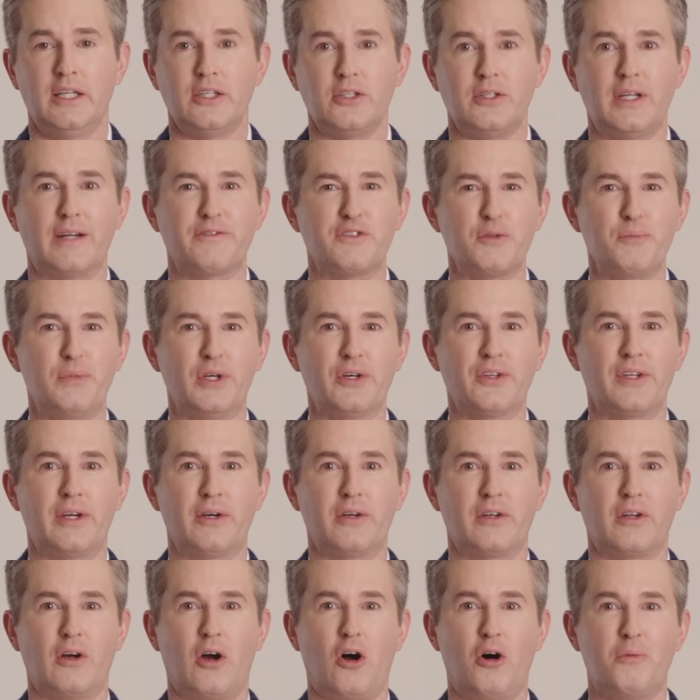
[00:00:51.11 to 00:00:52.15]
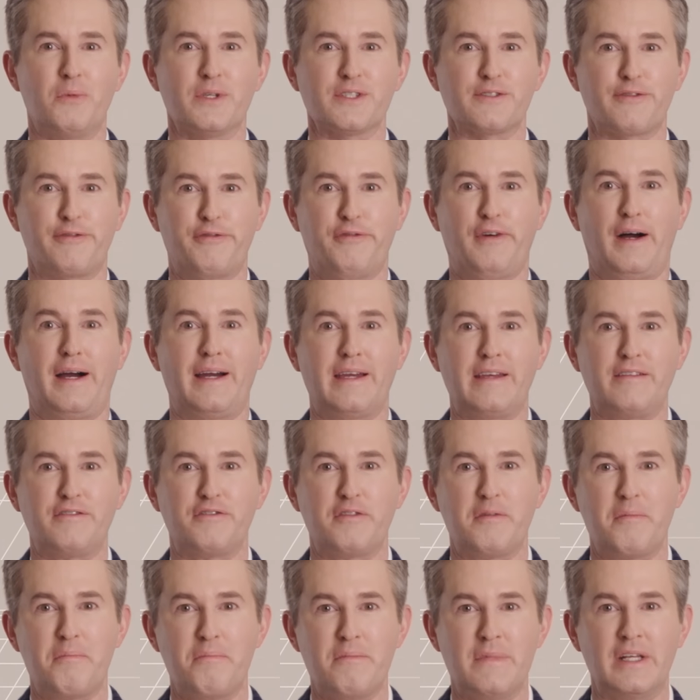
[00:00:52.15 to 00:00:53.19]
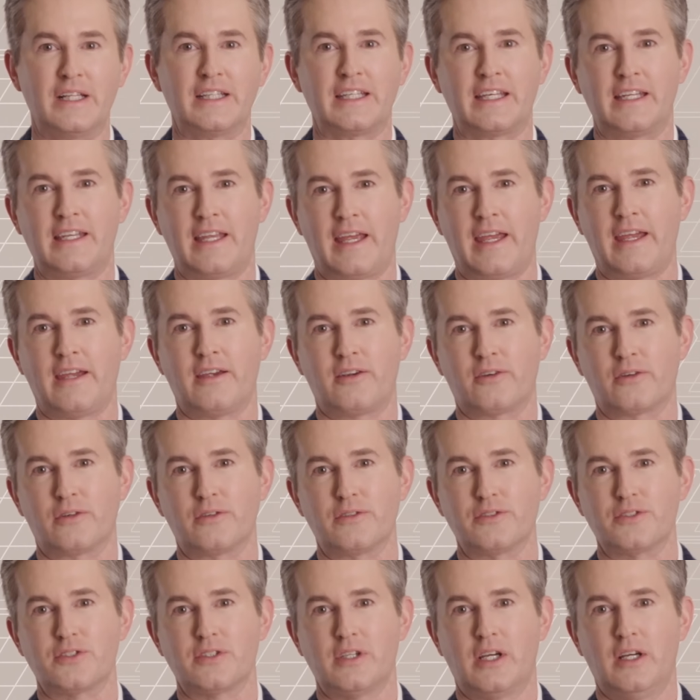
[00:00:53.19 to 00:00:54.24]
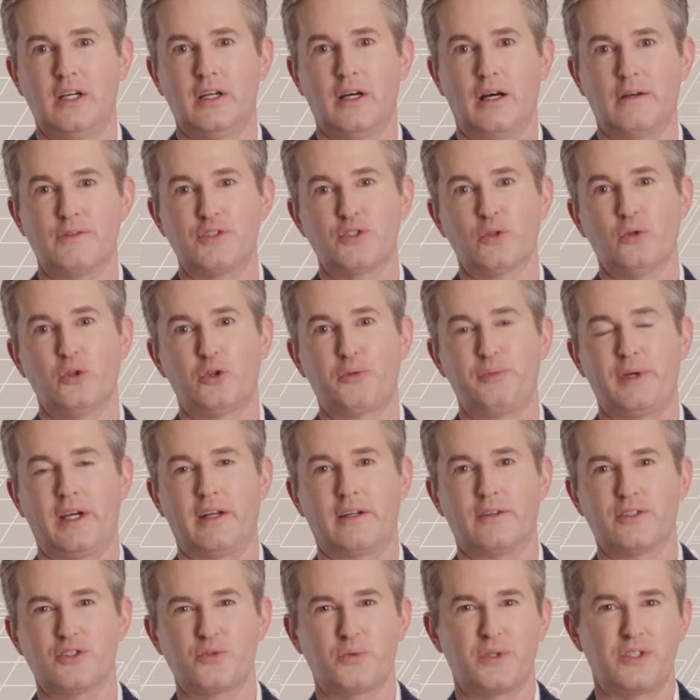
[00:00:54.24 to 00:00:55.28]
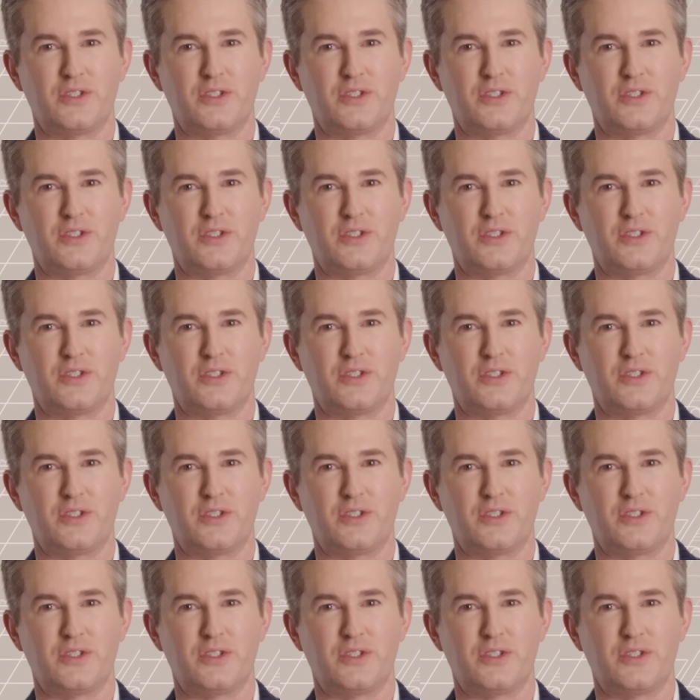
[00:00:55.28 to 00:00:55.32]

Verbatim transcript: you'd have to build out almost 5 million acres of solar panels,